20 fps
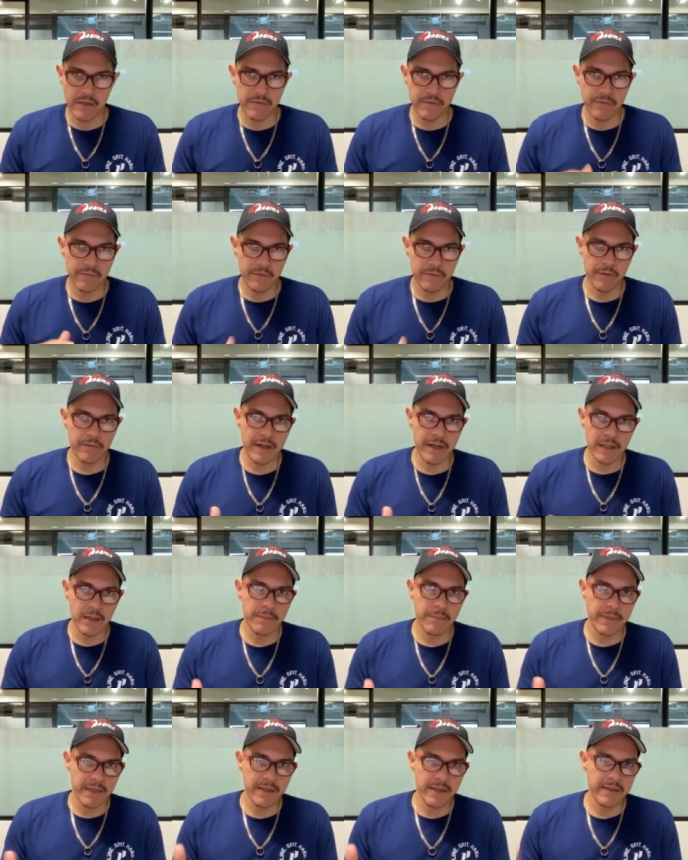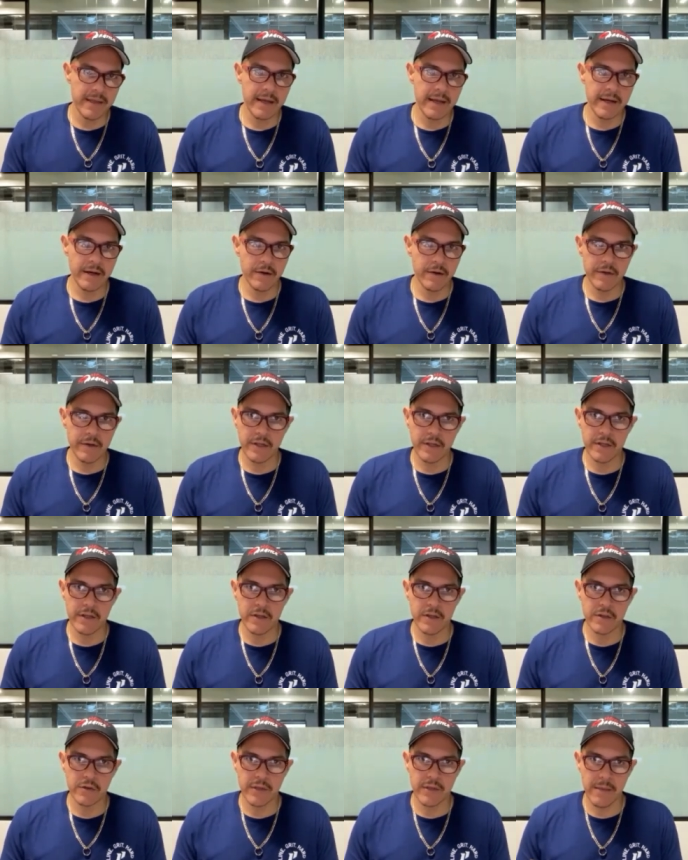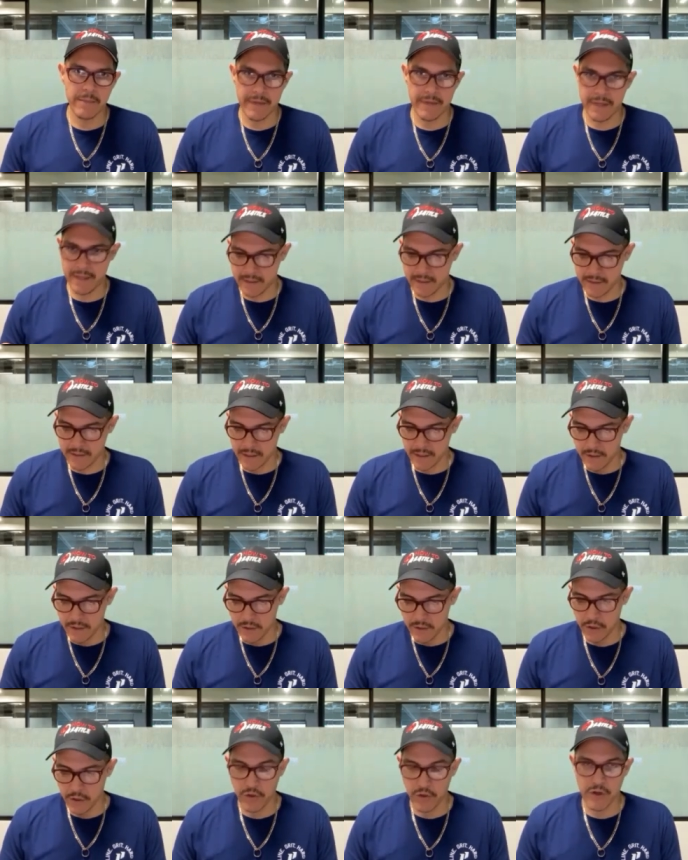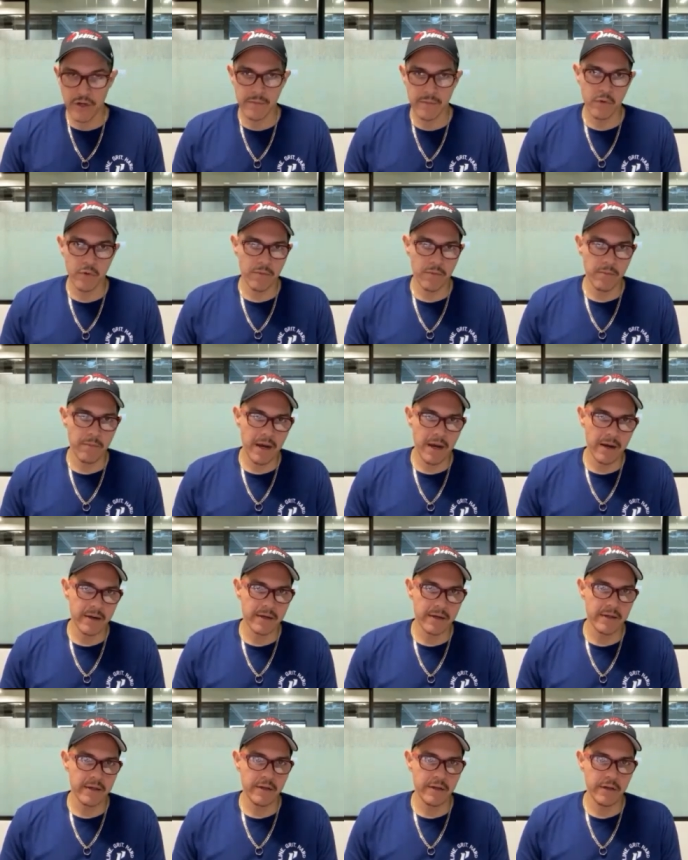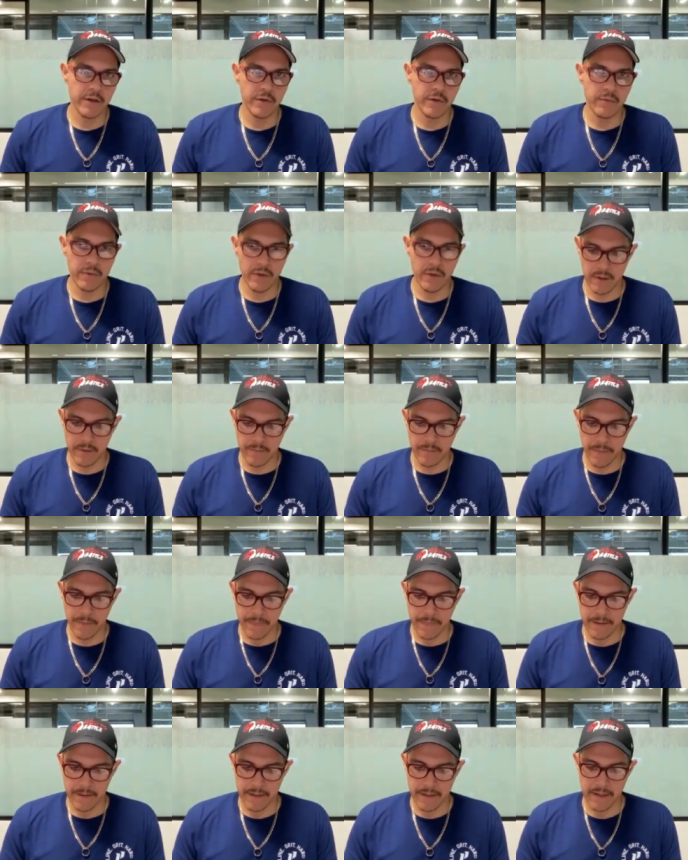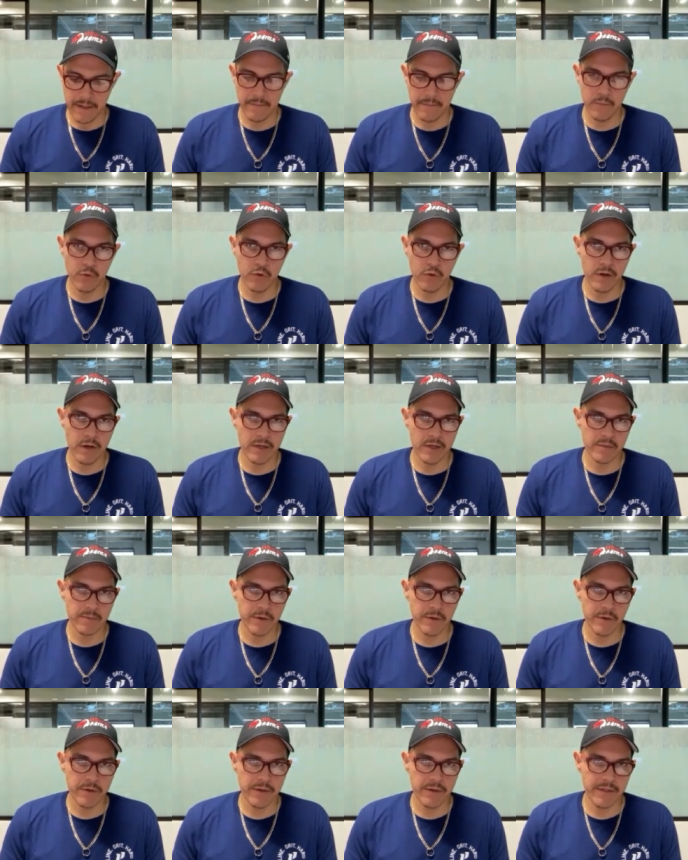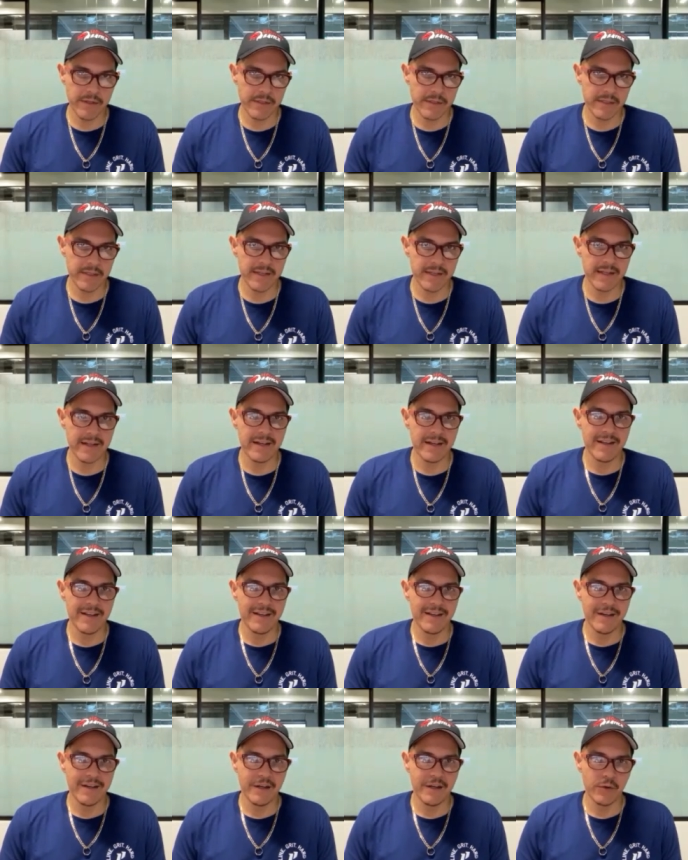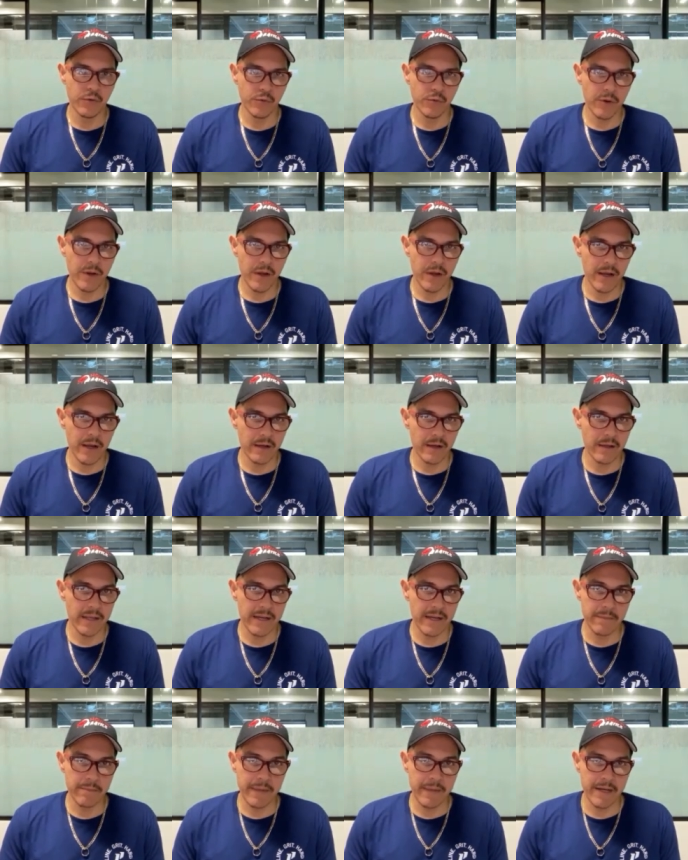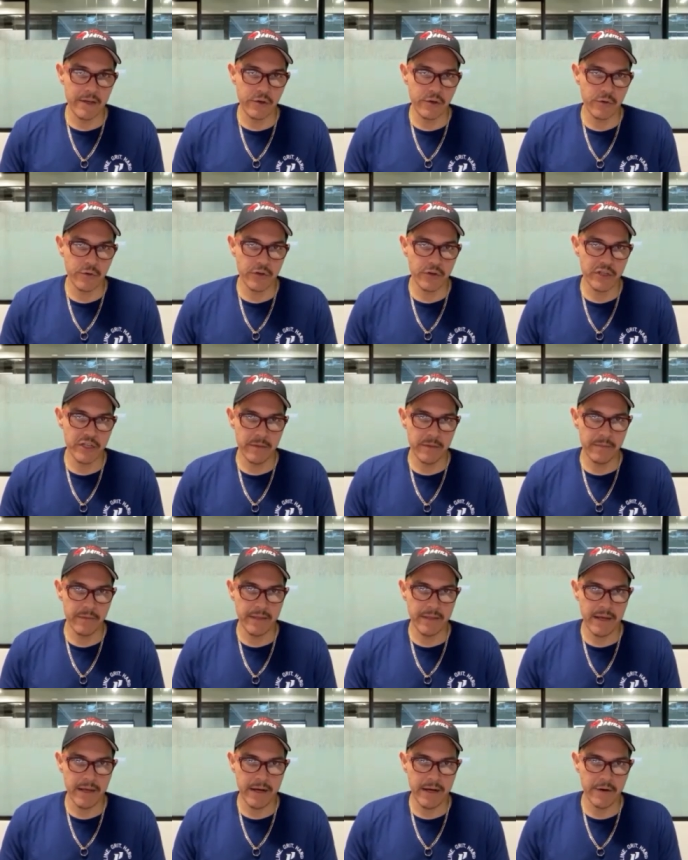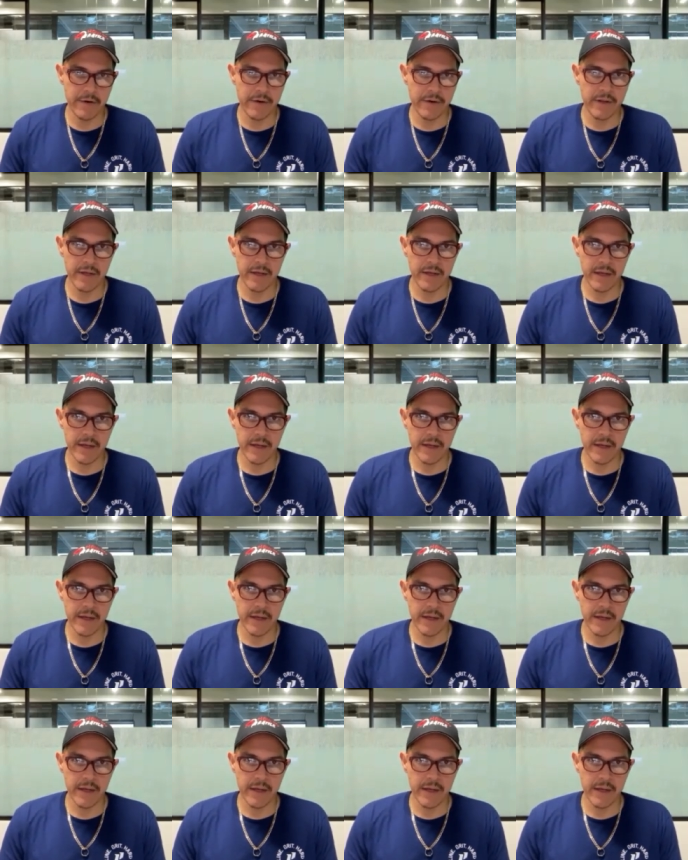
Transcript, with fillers: developing in that area. So that means learning more about it, you know, um, getting more experience in it, uh, uh, getting mentorship in that area.